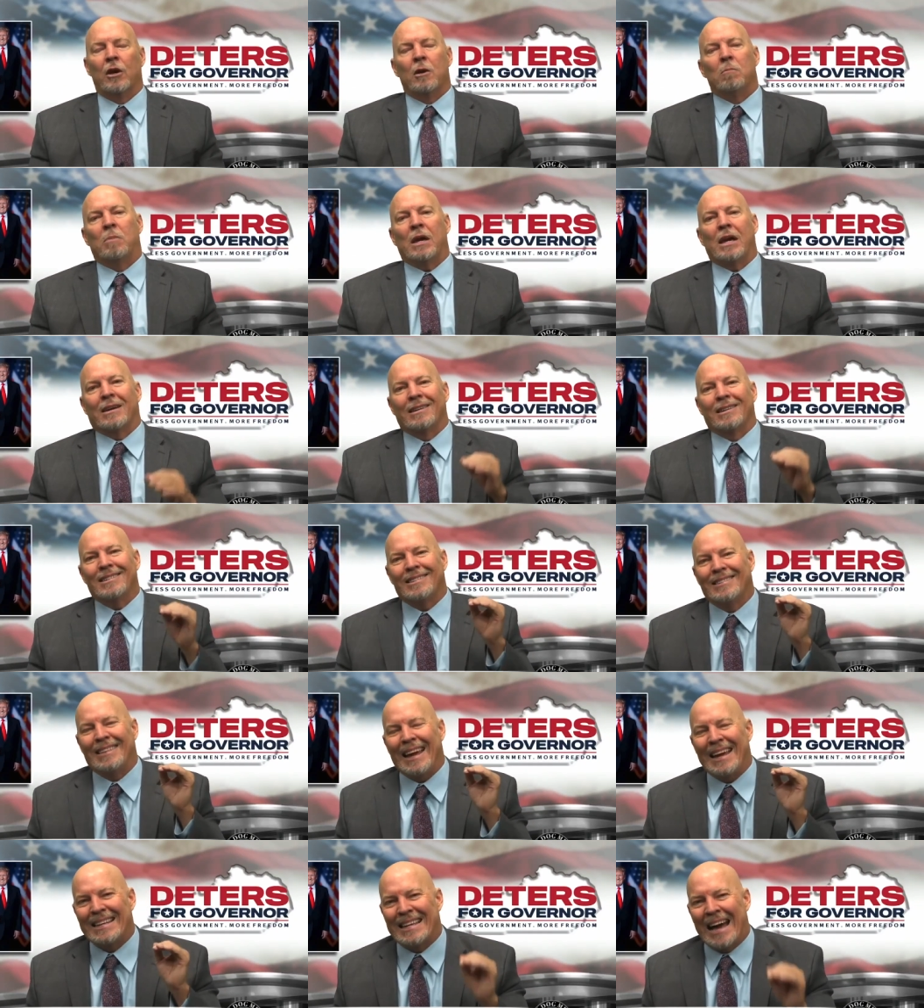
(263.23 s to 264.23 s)
because
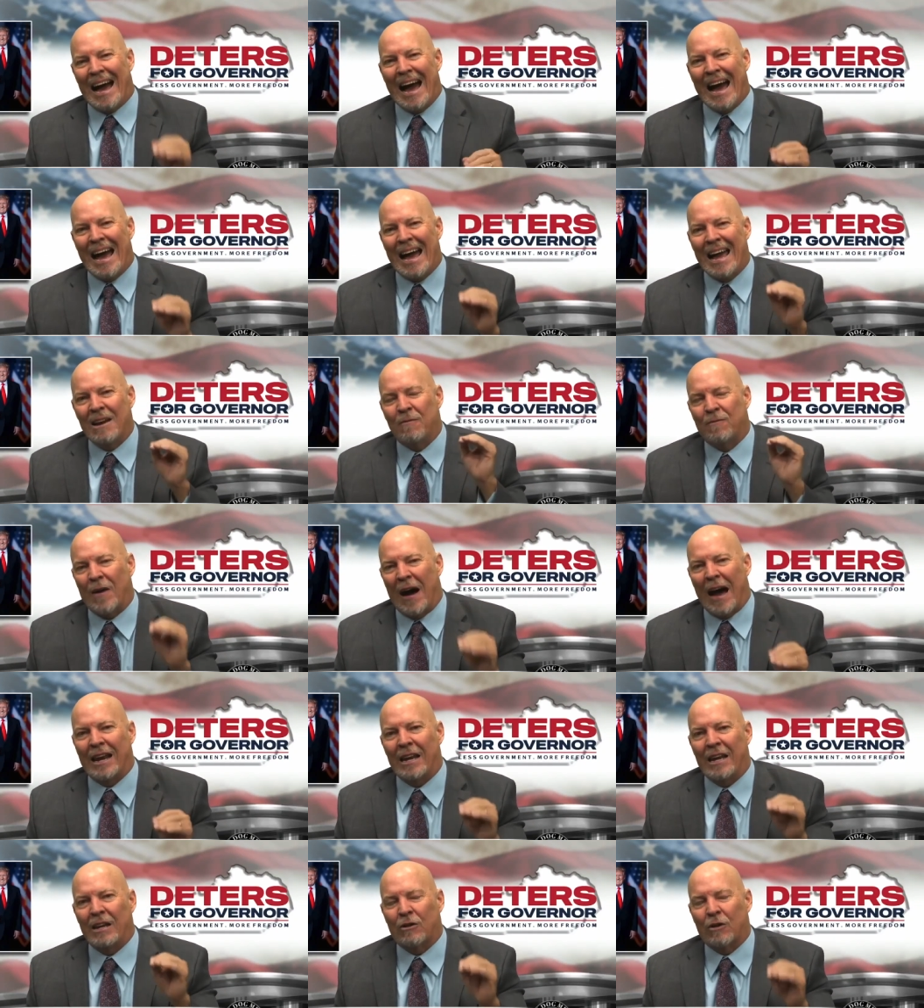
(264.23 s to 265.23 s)
they died
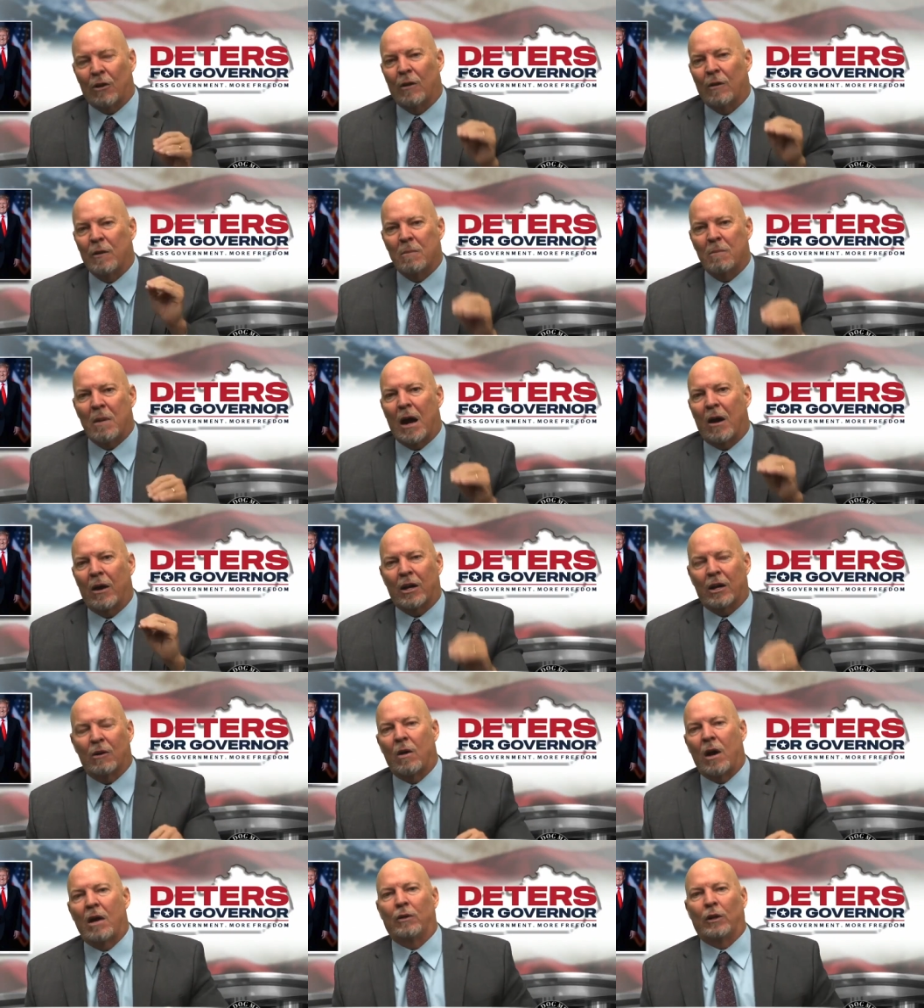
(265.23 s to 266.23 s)
fighting during the
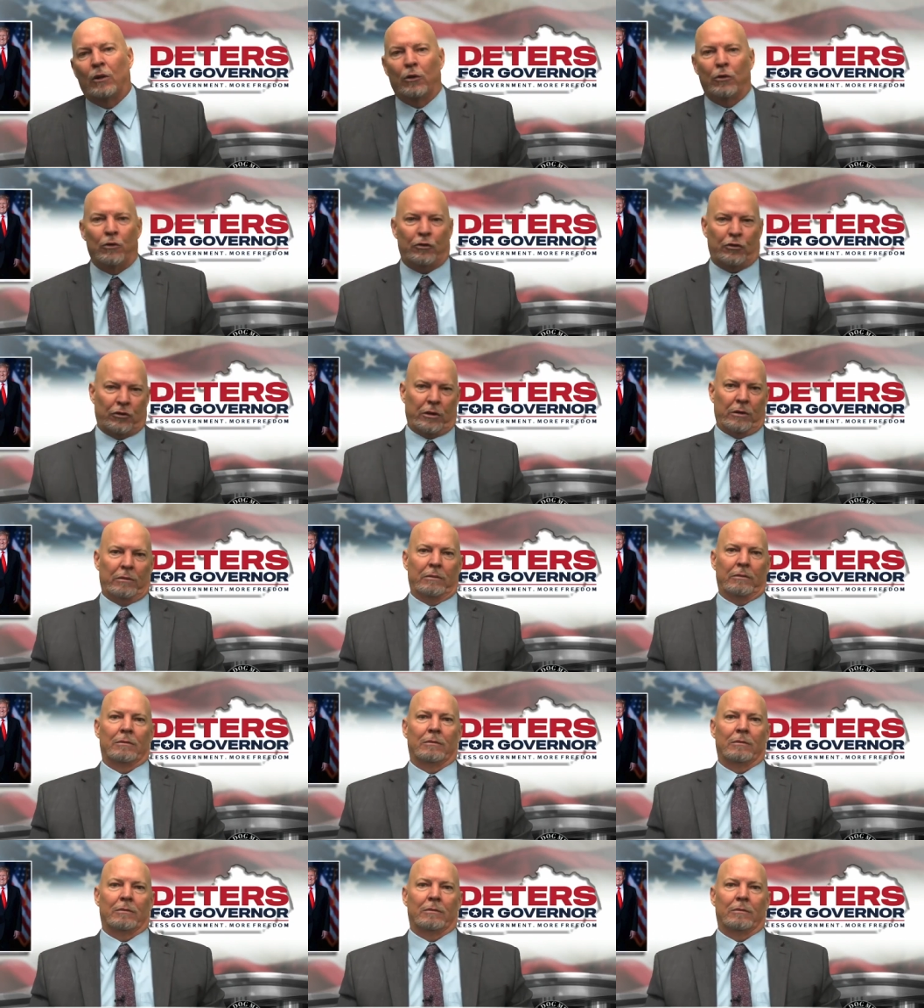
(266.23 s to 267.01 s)
American Revolution.